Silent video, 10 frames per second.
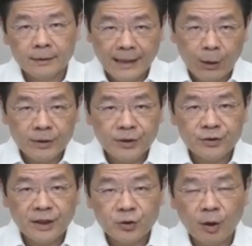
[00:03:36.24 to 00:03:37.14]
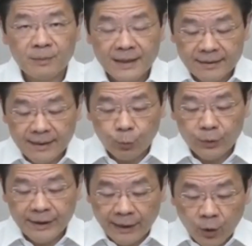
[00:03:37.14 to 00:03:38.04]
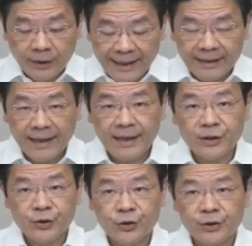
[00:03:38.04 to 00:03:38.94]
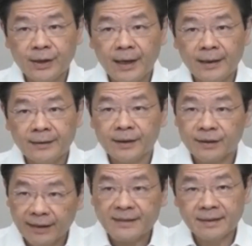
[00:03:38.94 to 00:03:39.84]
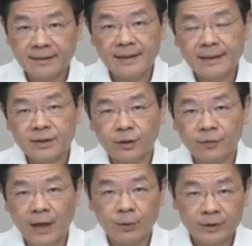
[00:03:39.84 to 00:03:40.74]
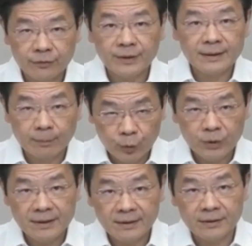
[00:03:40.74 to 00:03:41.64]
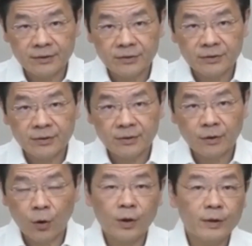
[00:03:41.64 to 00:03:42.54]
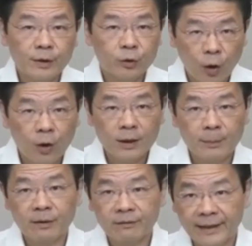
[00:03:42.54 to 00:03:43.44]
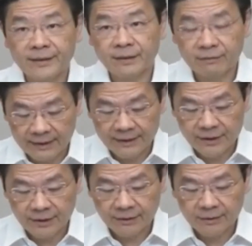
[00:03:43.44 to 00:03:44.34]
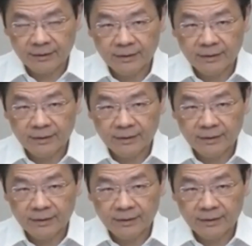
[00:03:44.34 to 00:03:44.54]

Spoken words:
Now, this does not mean that we cannot engage and address the needs of our different communities or even talk about race and religion.